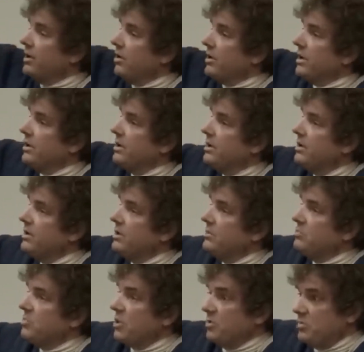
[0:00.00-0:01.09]
hold on.
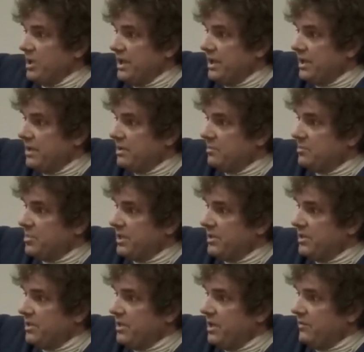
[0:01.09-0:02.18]
But, be, but
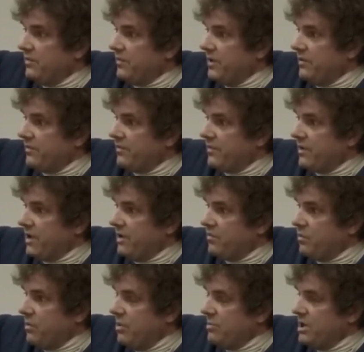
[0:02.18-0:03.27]
if, if,
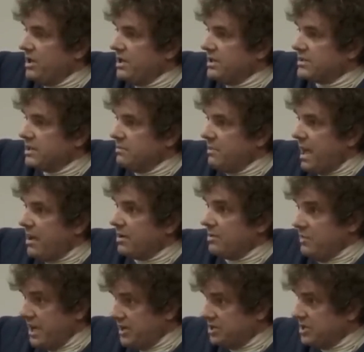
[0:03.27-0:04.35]
if woman is an
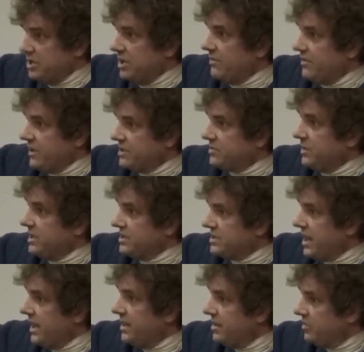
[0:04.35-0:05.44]
amalgamation of things we
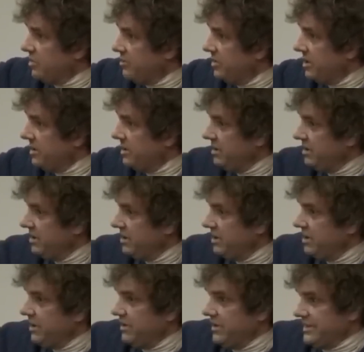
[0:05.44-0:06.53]
decided are woman,
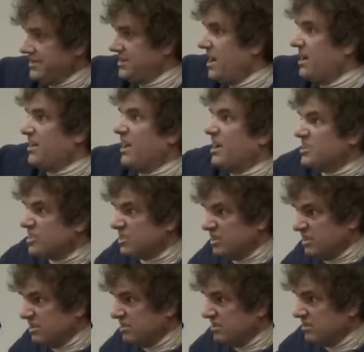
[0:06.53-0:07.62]
that's
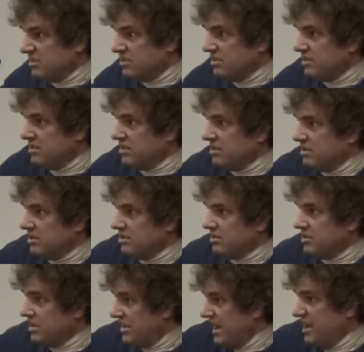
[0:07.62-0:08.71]
tautological.
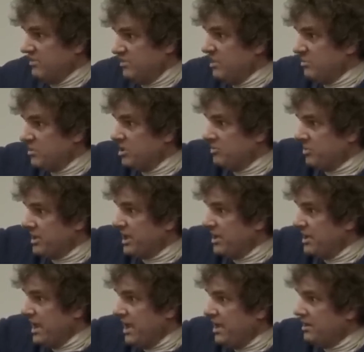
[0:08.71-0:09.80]
Again, remember, we,
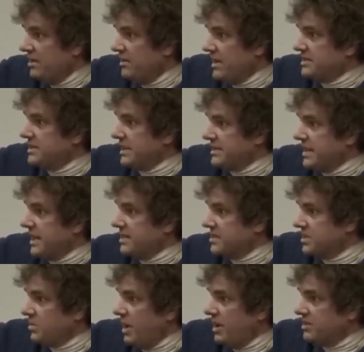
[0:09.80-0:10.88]
you can't, that's like saying a
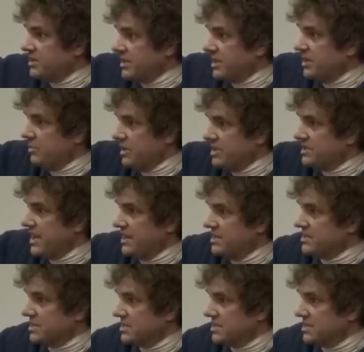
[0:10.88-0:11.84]
square is the thing that we decided is